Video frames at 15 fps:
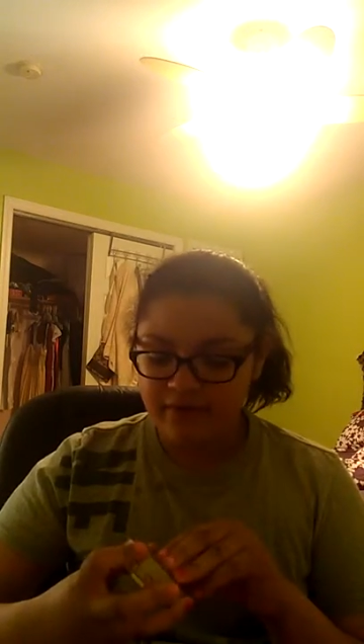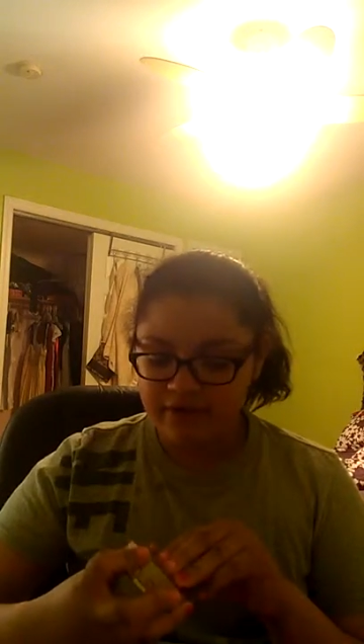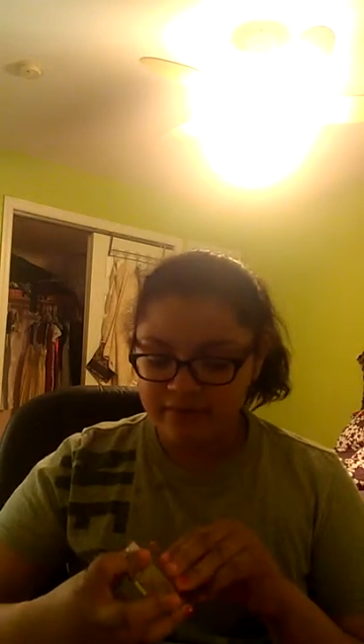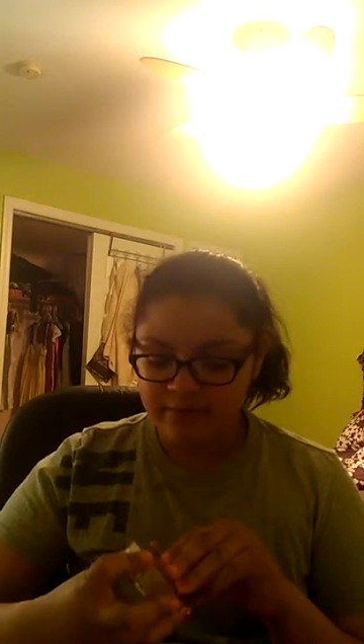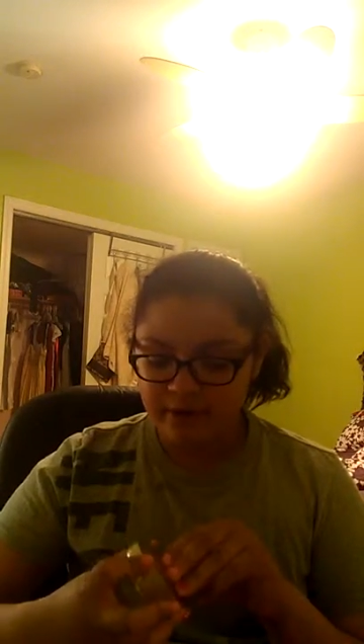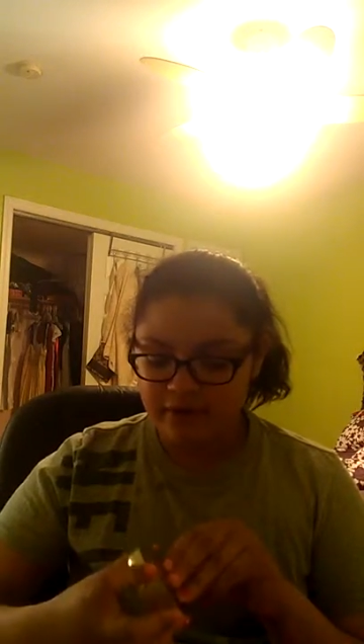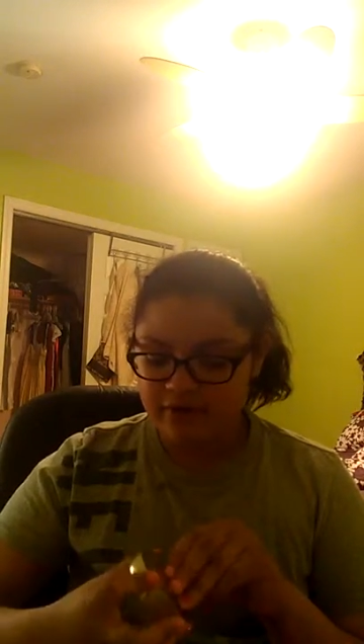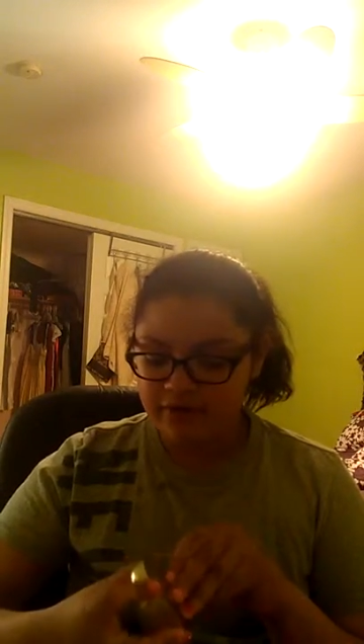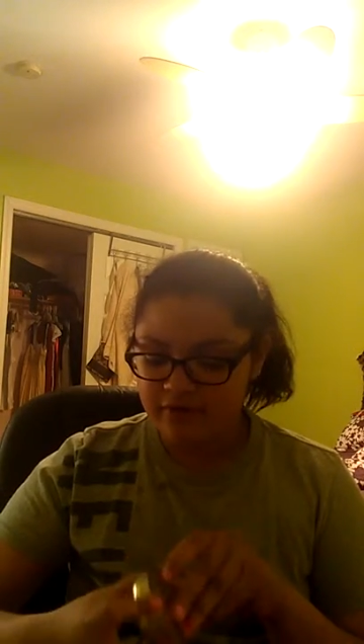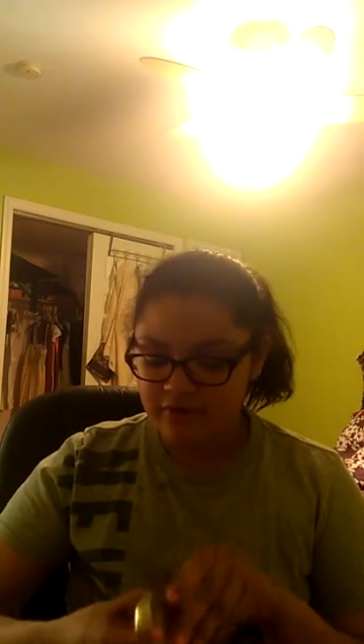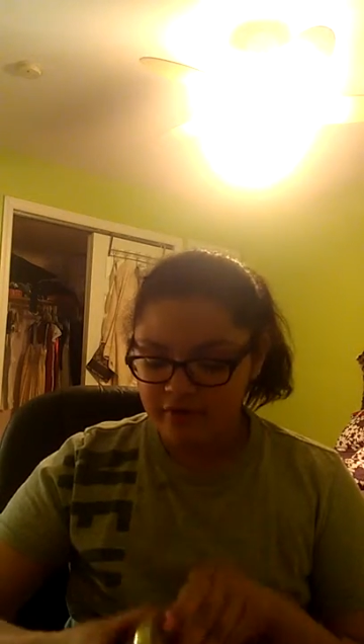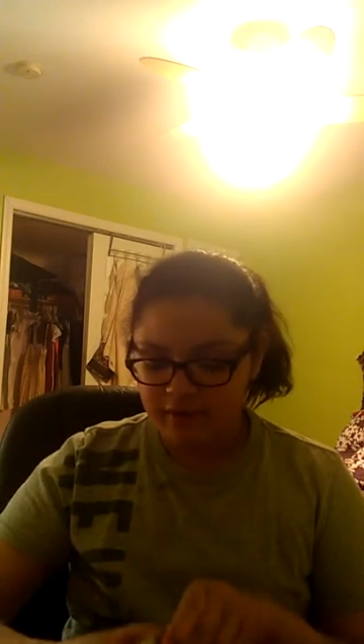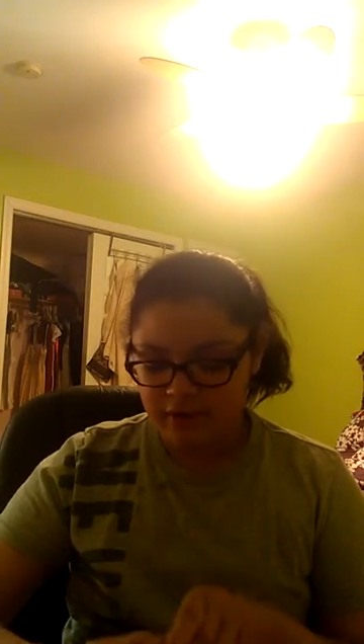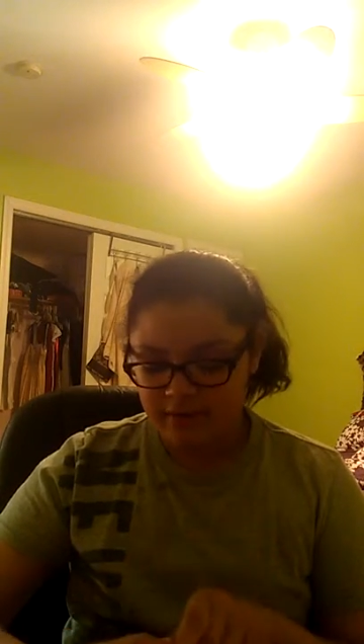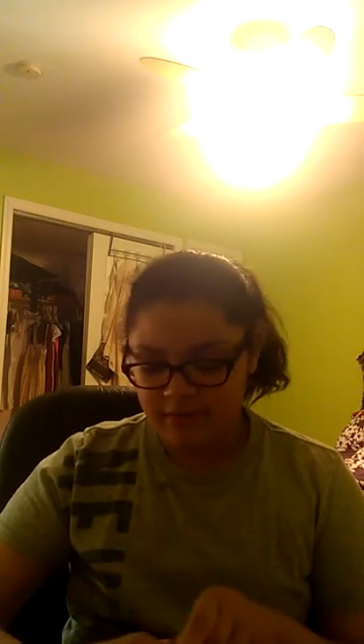face powder,
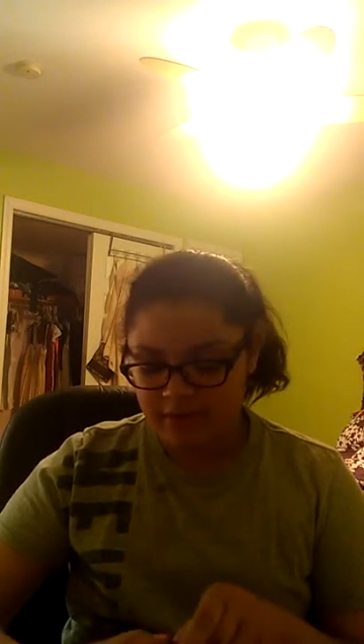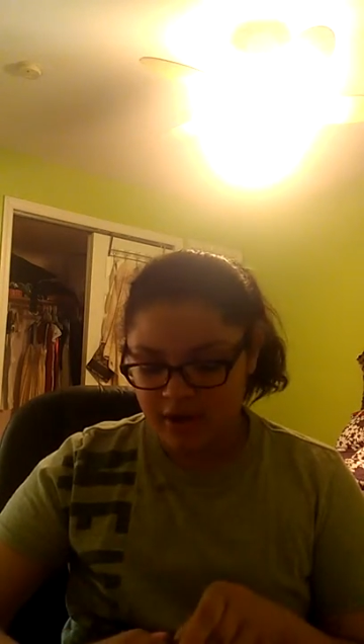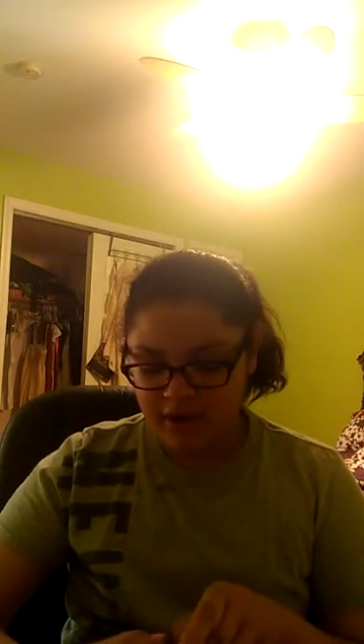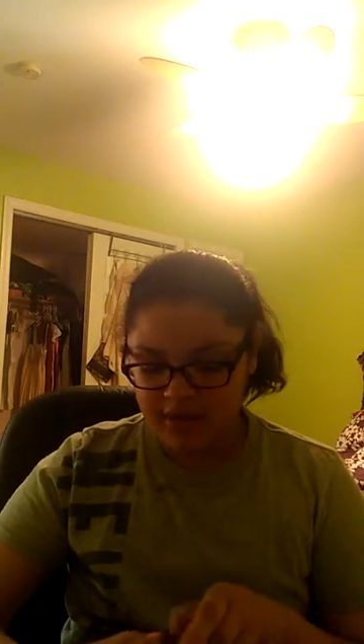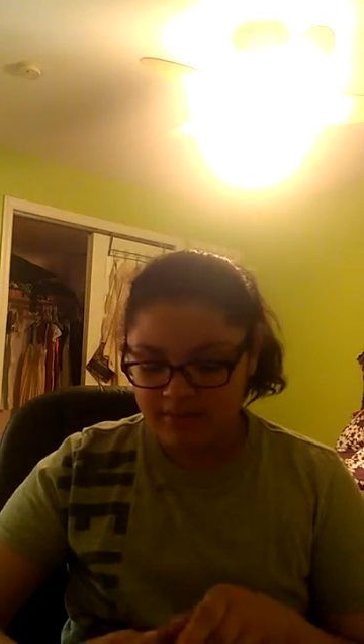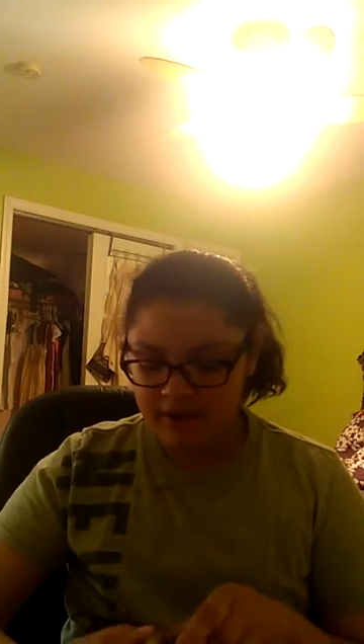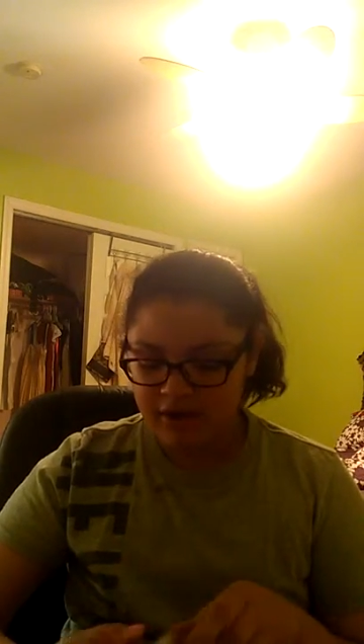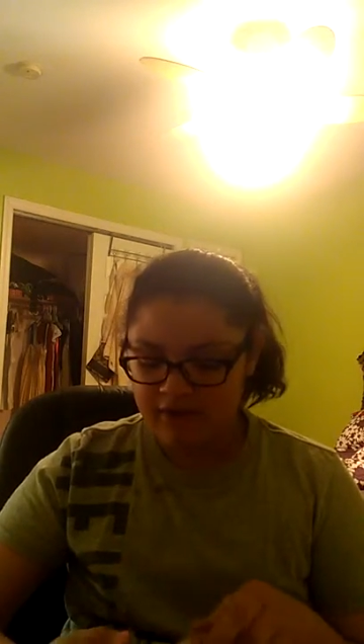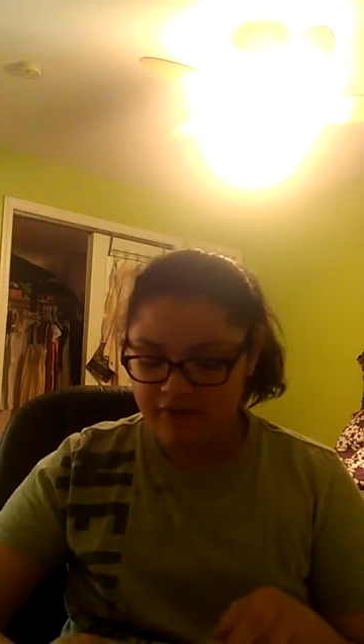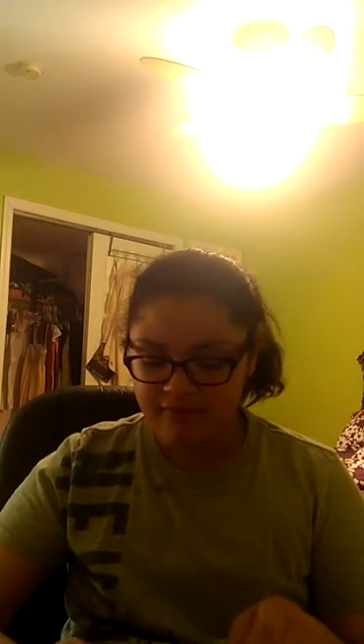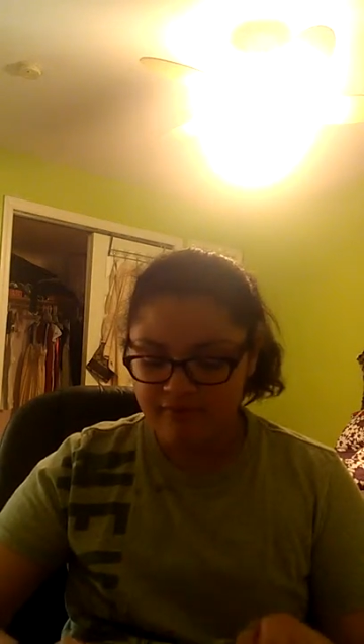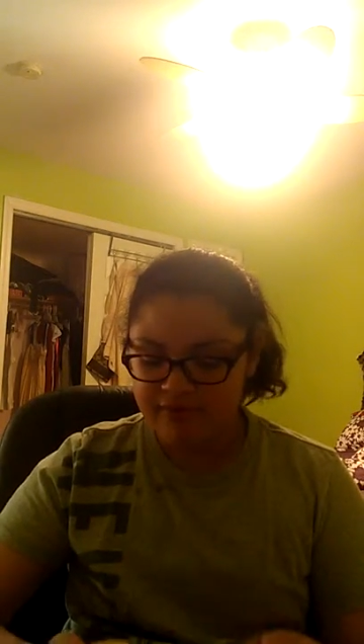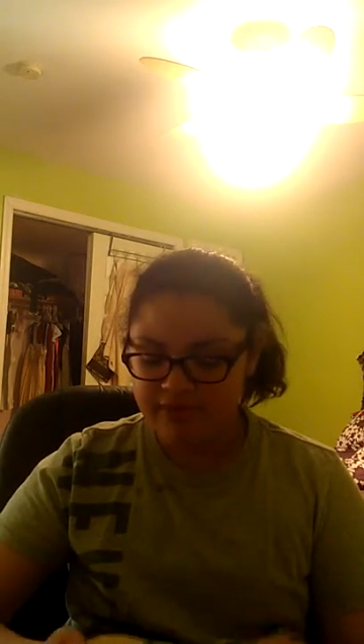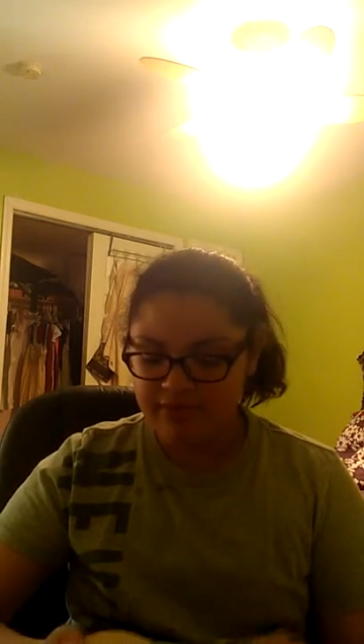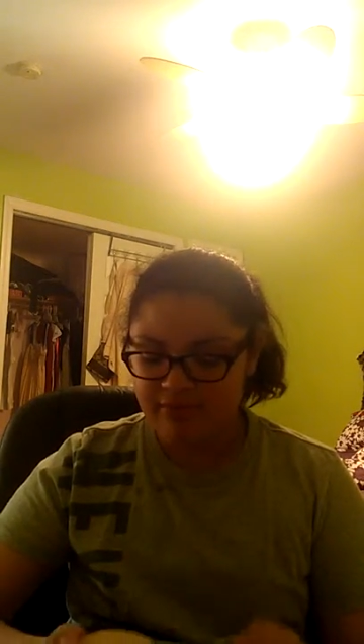or like blotting powder,
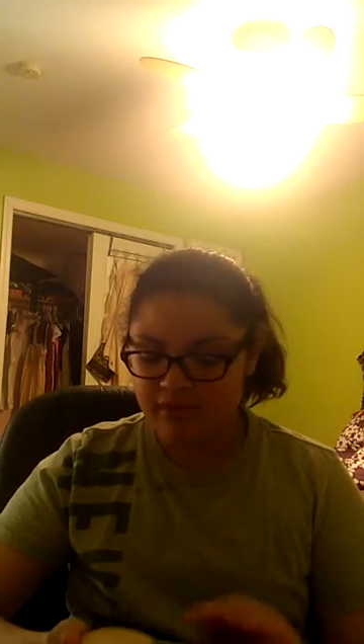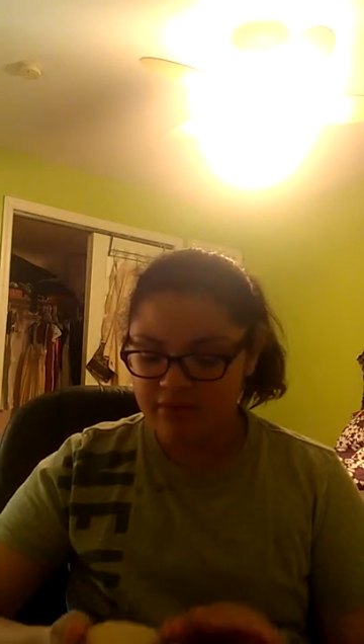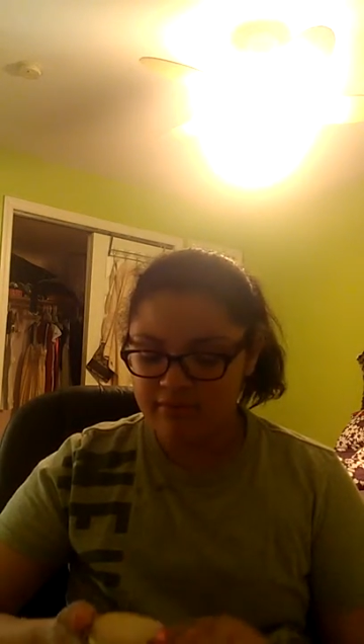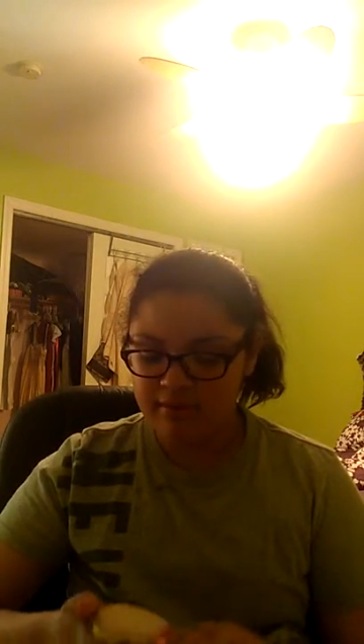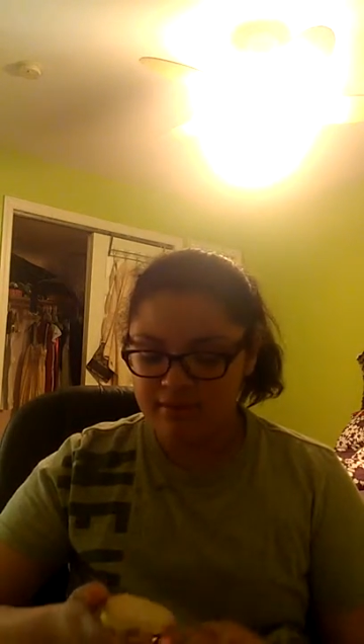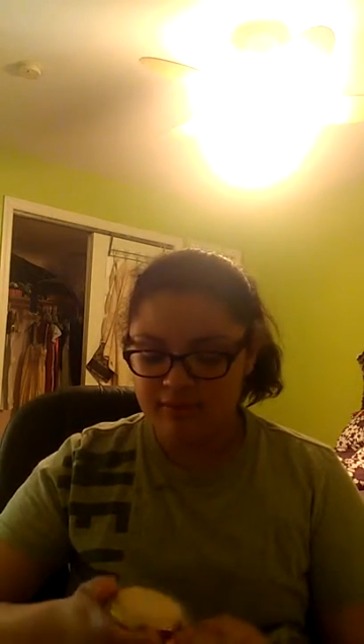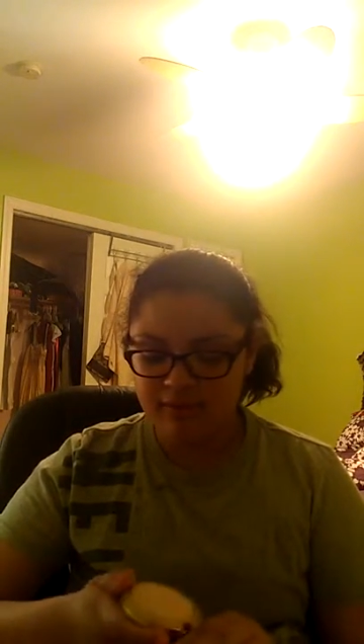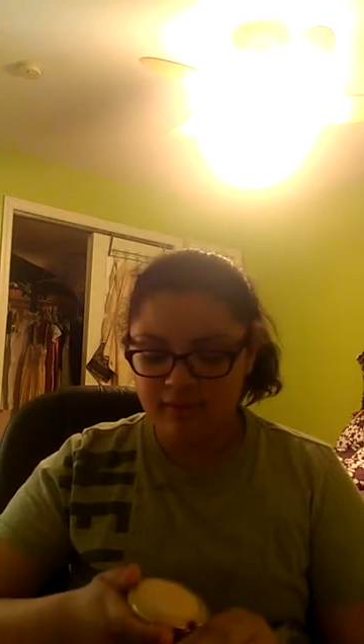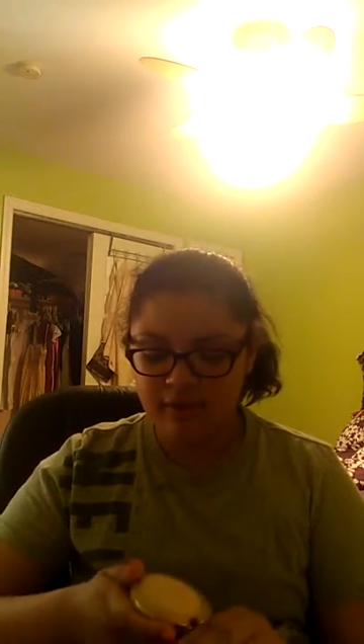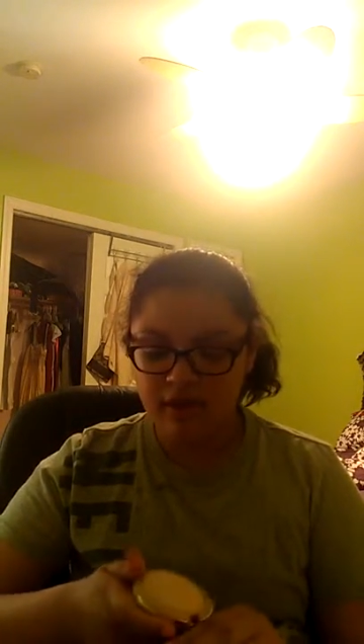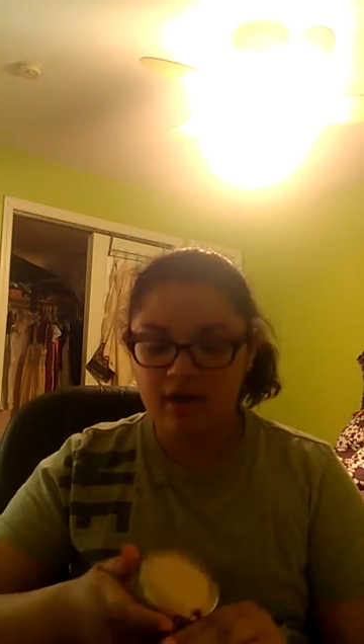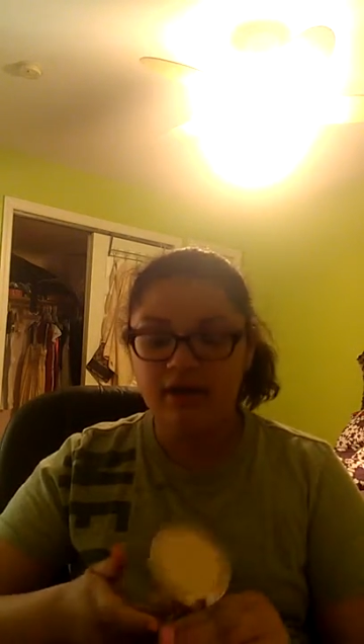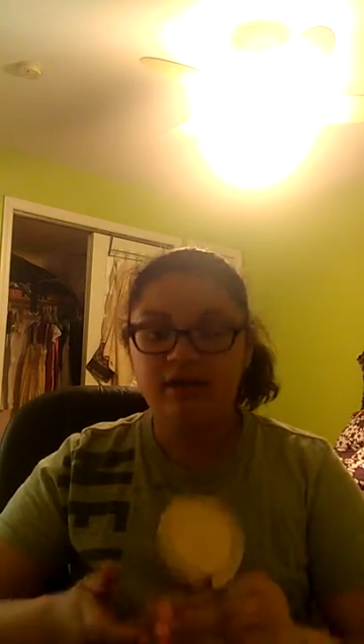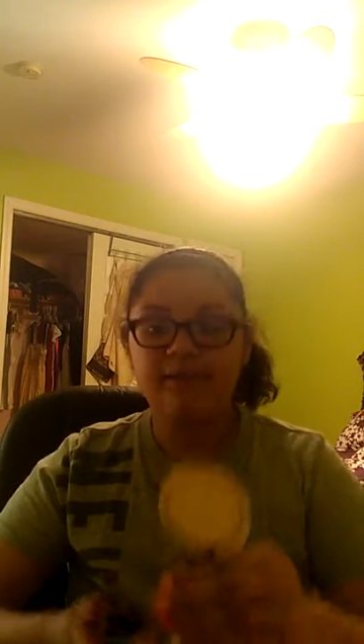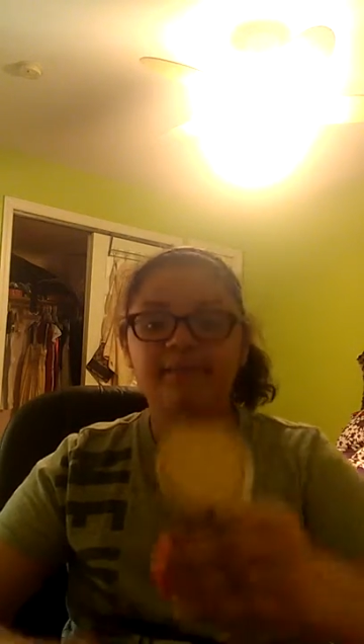finishing powder, whatever you want to
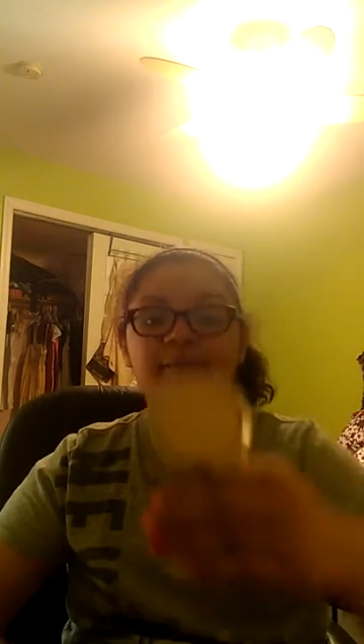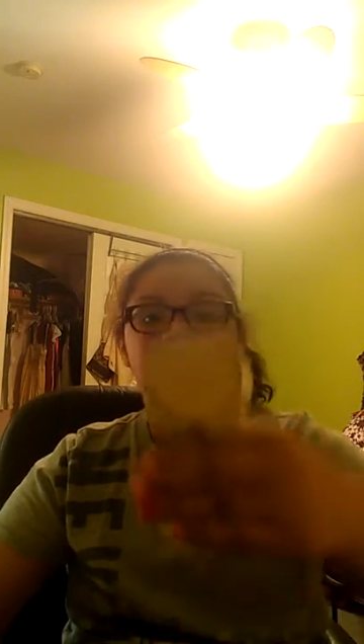call it,